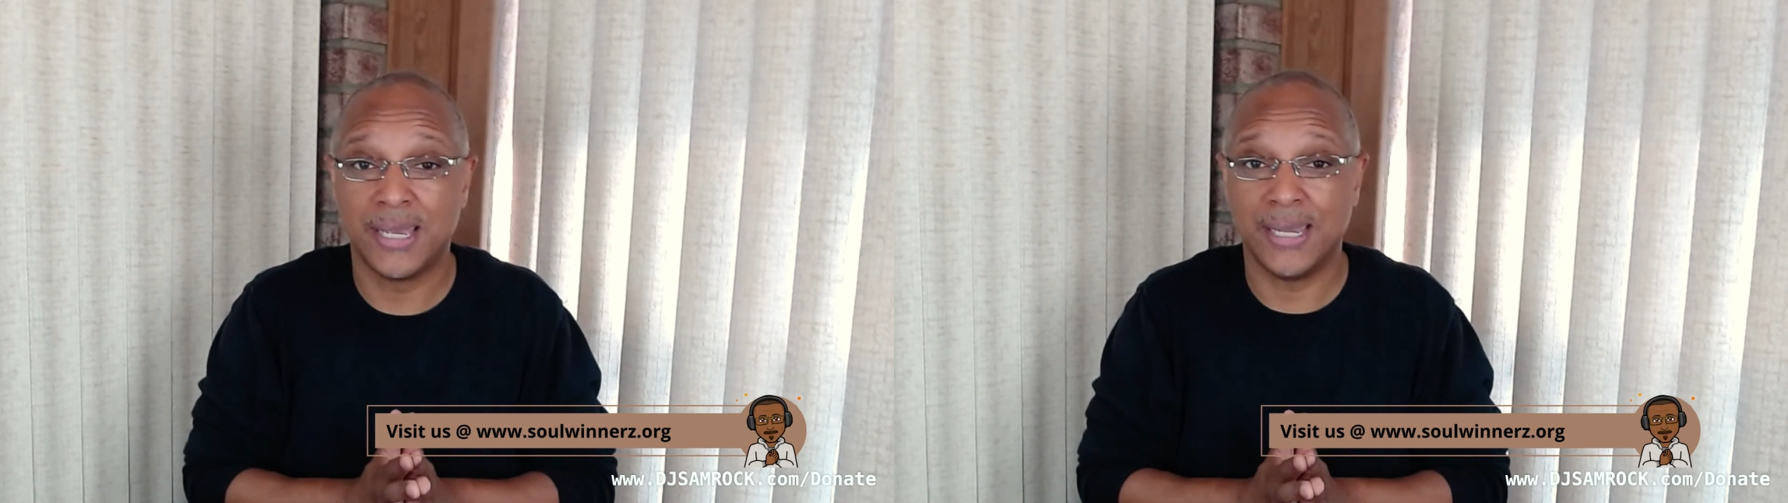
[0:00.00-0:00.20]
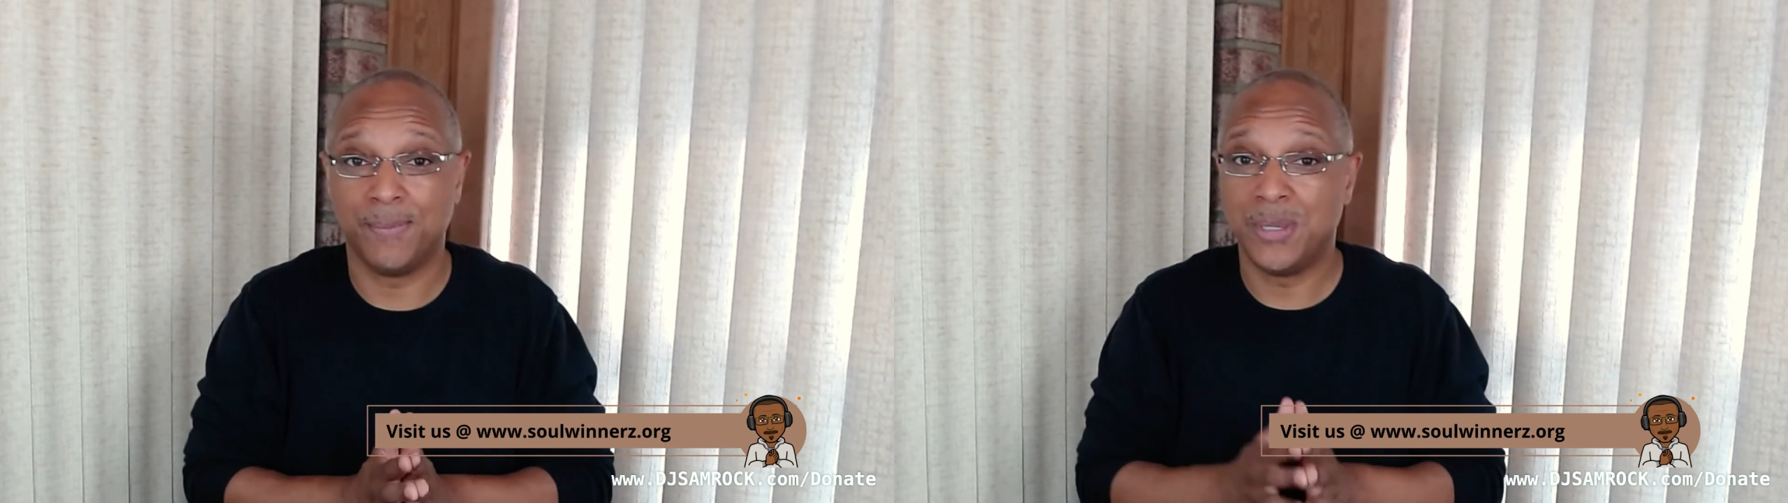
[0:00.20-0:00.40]

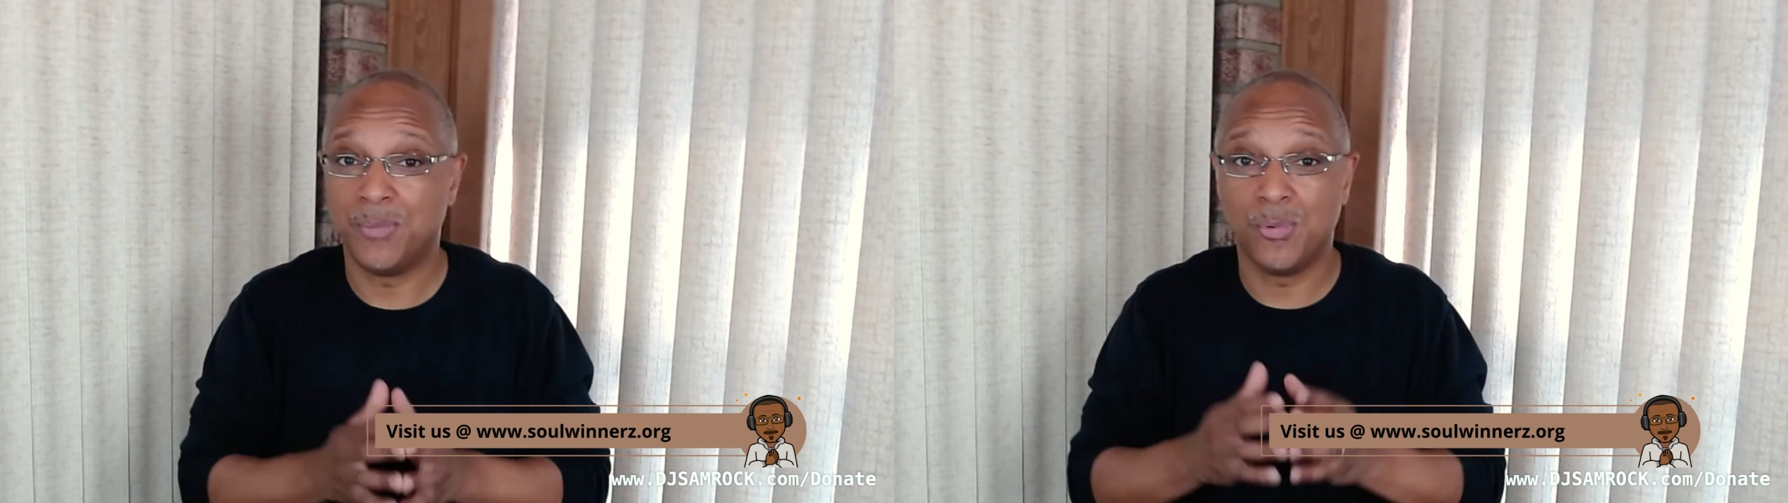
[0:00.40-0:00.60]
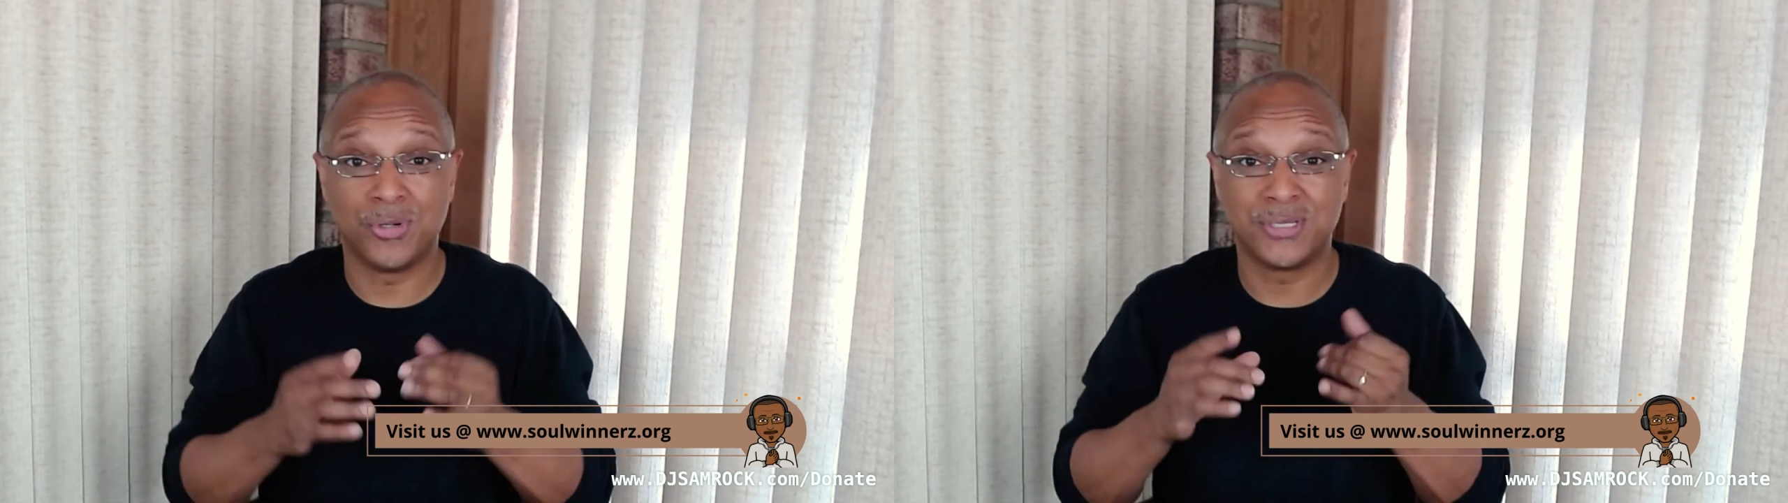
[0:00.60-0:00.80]
And
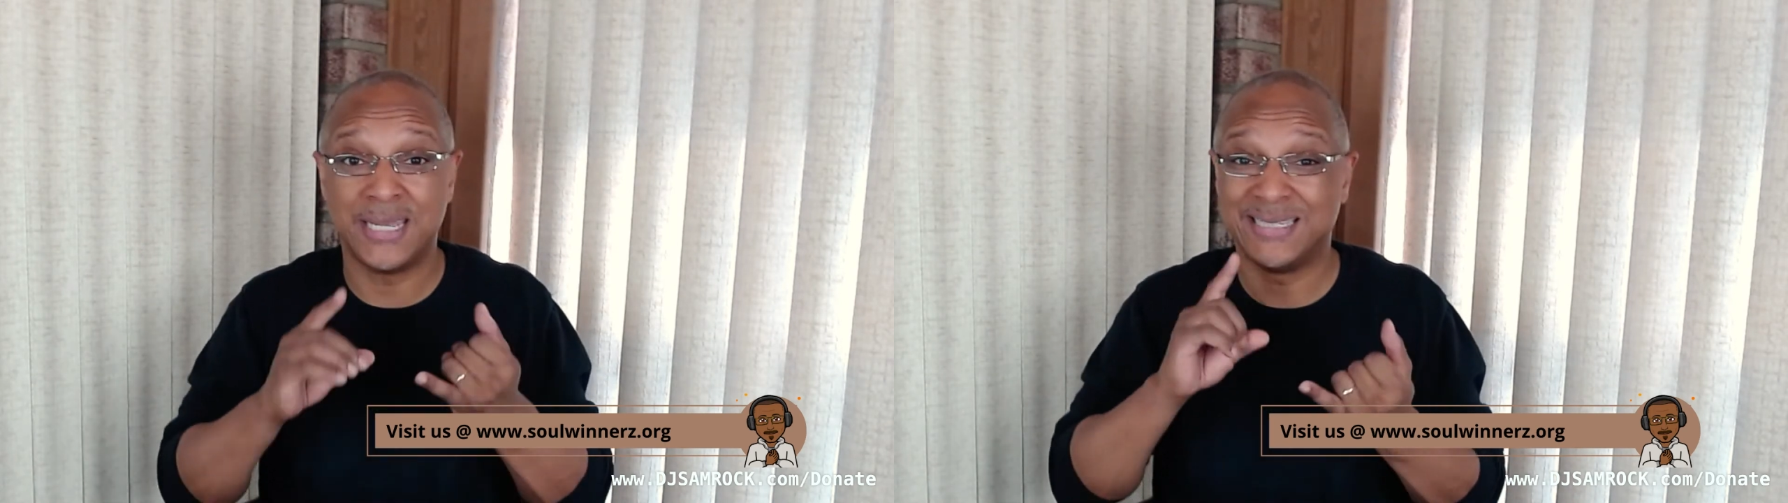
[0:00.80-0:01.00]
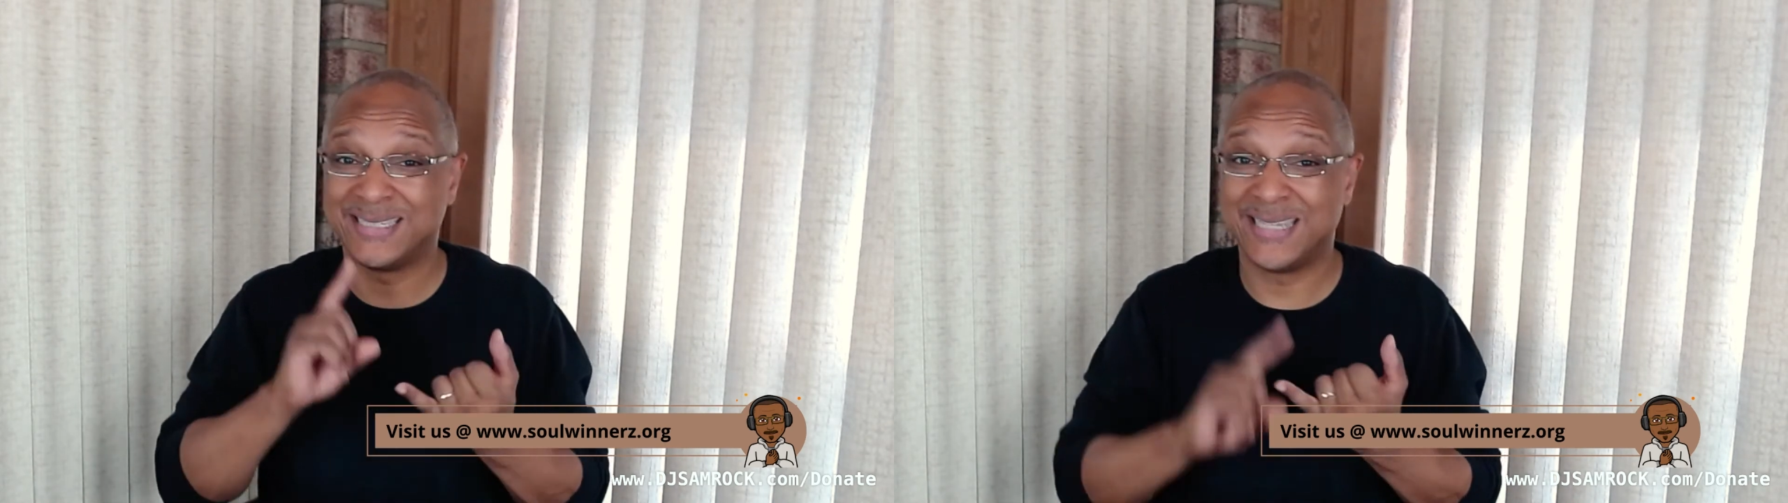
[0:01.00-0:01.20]
people were
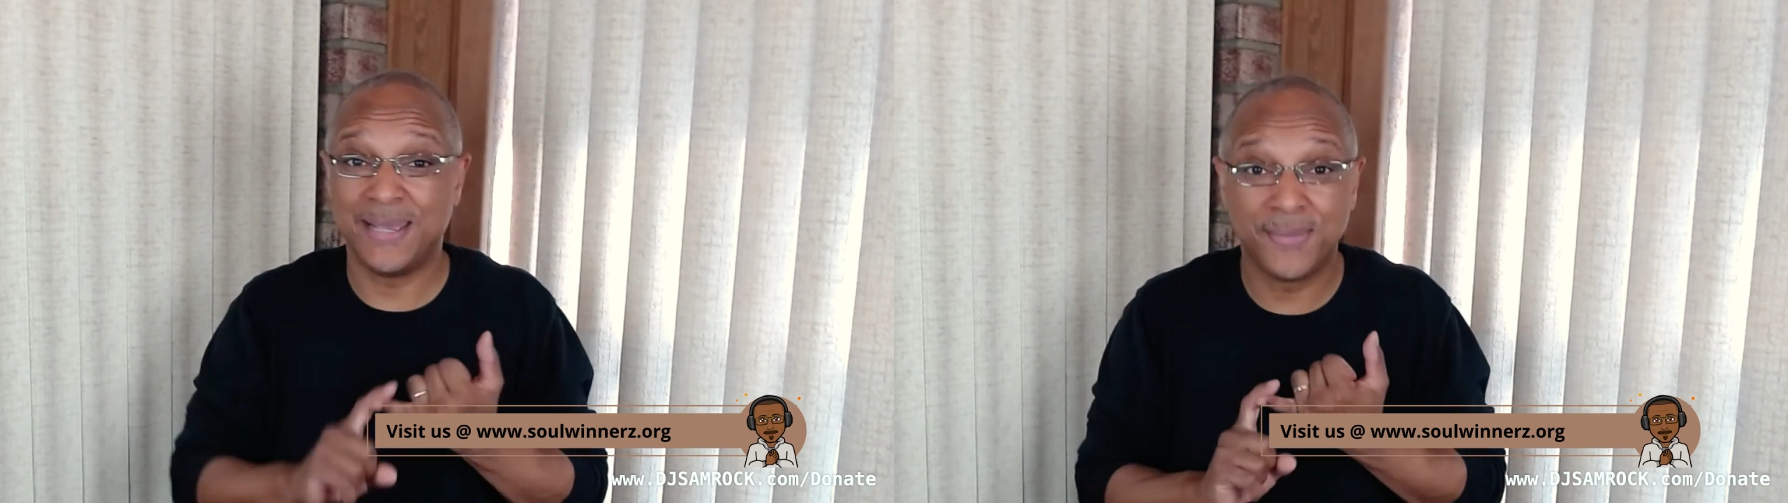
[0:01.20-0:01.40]
saying the same